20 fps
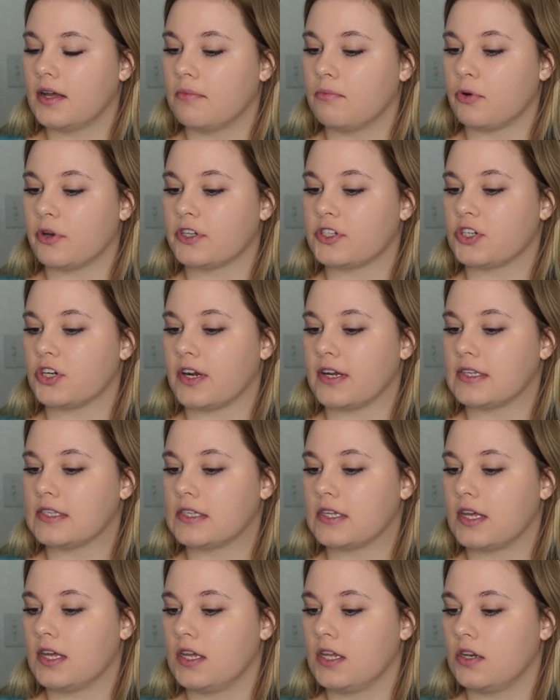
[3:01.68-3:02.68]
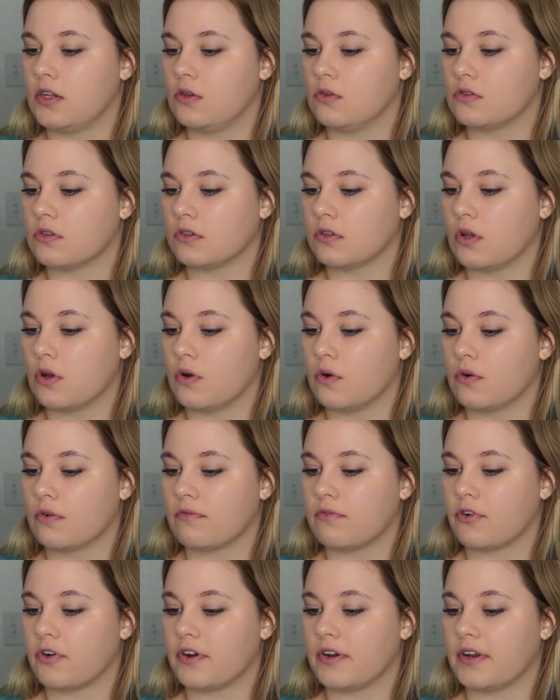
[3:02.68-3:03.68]
moisturized skin. Use alone
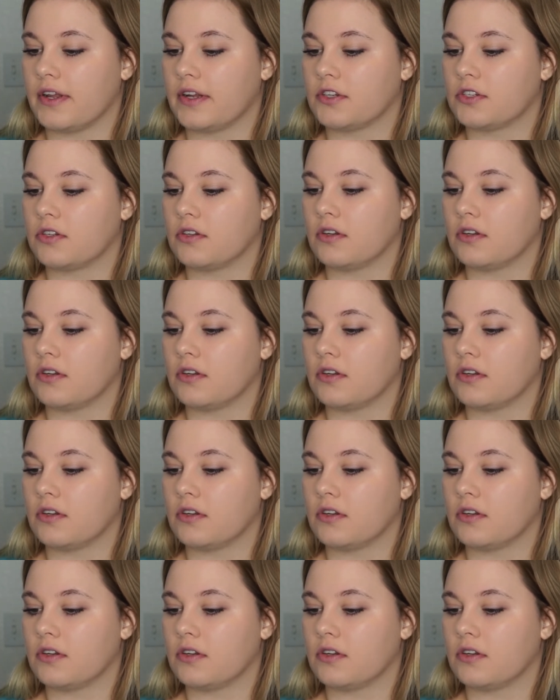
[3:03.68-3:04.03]
for a